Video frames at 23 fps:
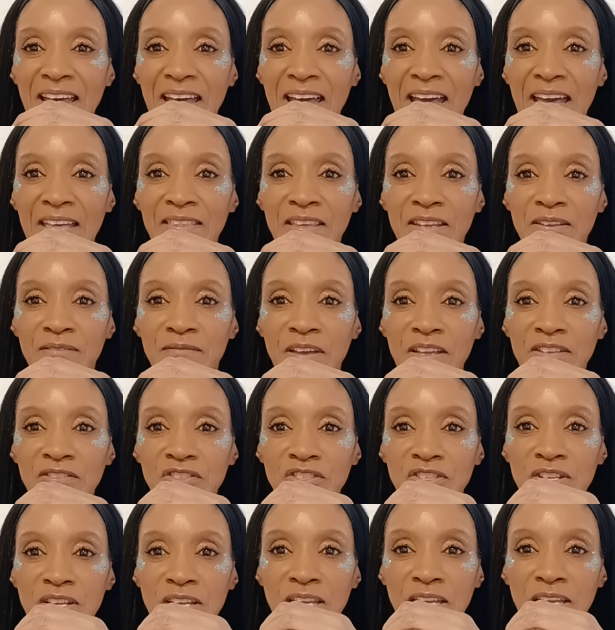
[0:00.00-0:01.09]
and then
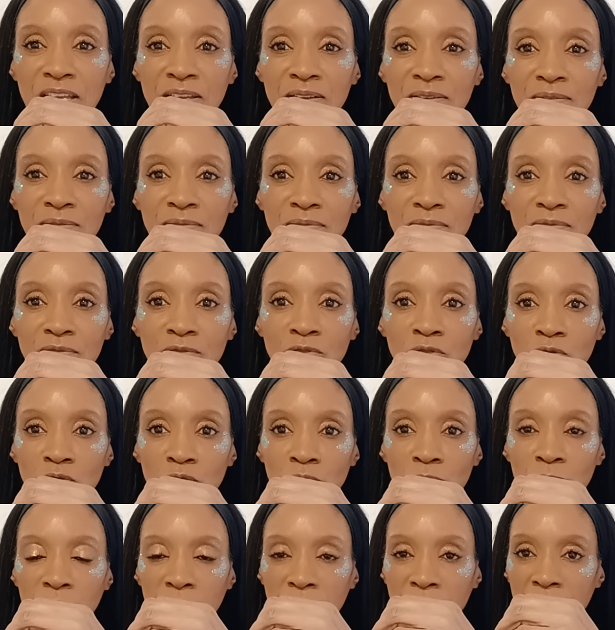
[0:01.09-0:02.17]
eventually you
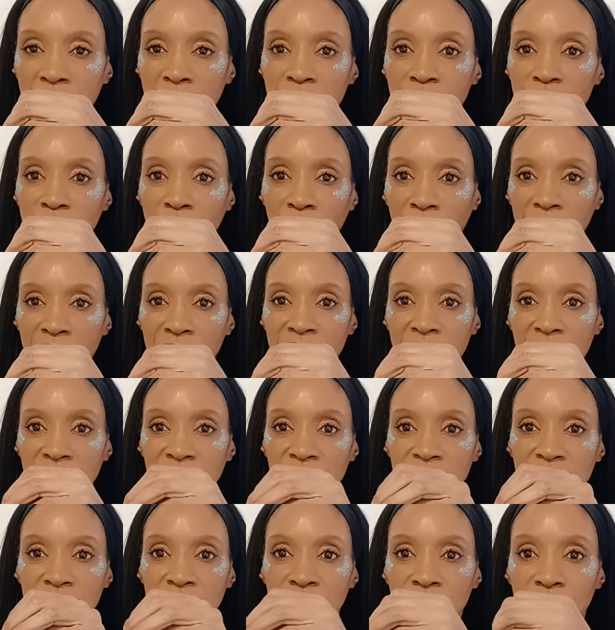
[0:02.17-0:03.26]
became like
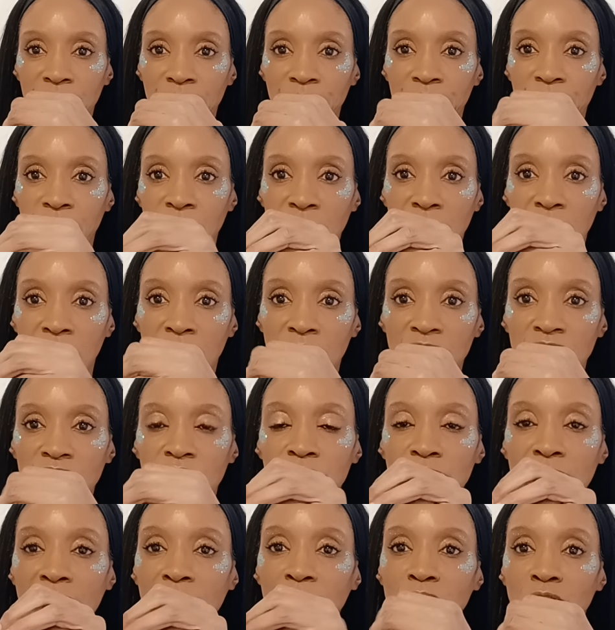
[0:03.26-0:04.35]
this. So
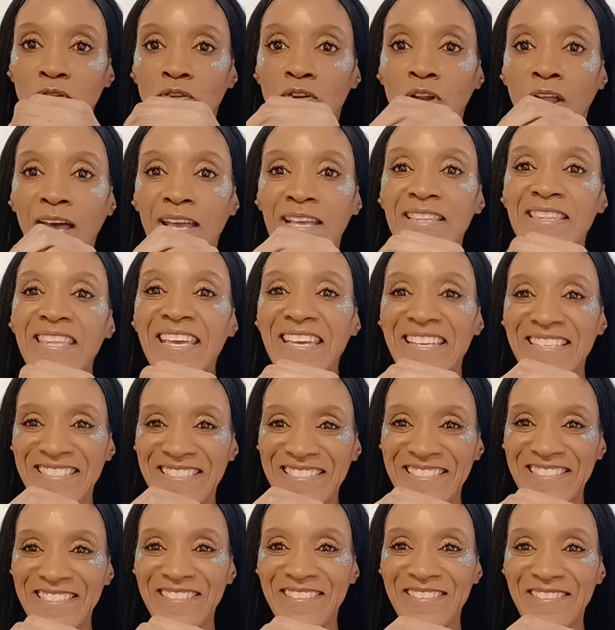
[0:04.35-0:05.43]
now you're like
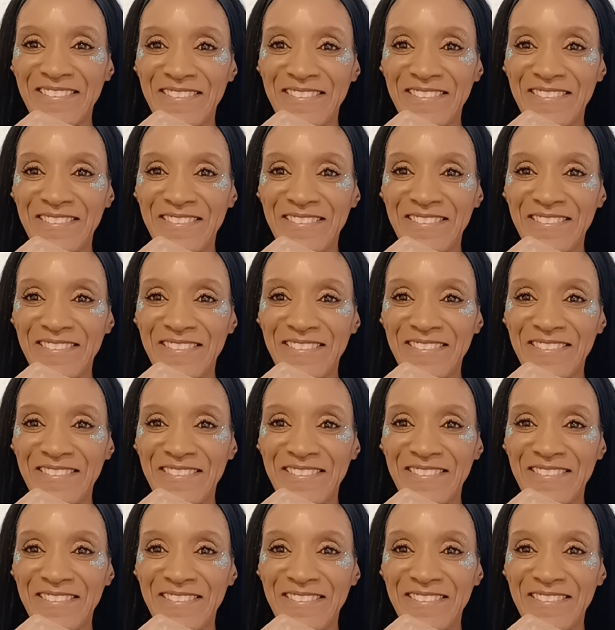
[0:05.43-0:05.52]
this.